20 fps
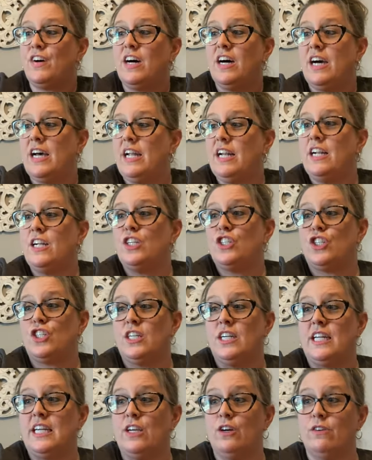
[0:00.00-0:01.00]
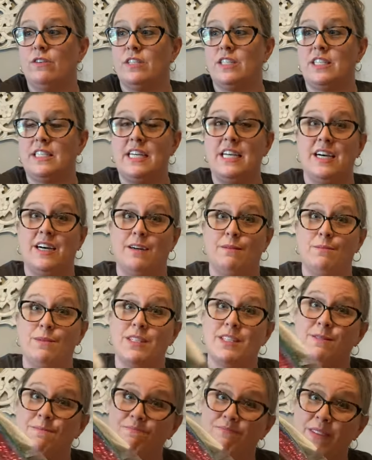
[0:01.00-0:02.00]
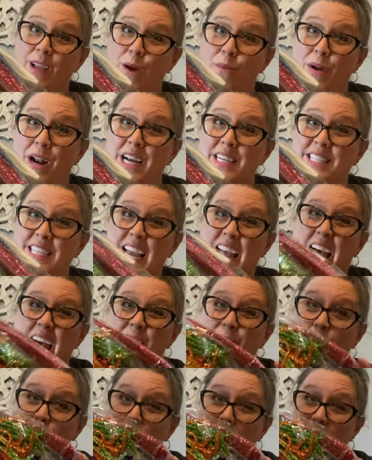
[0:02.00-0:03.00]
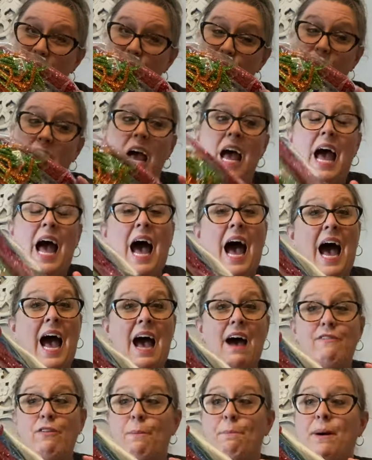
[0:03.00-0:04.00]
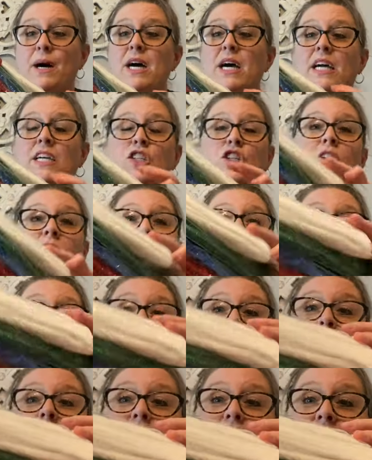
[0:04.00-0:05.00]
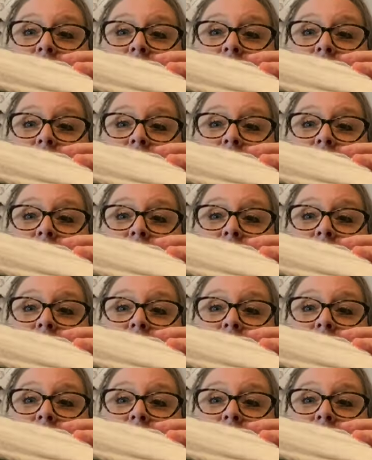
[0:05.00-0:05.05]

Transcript: fun chenille stems and when I say I have a bunch, I have a bunch. So I've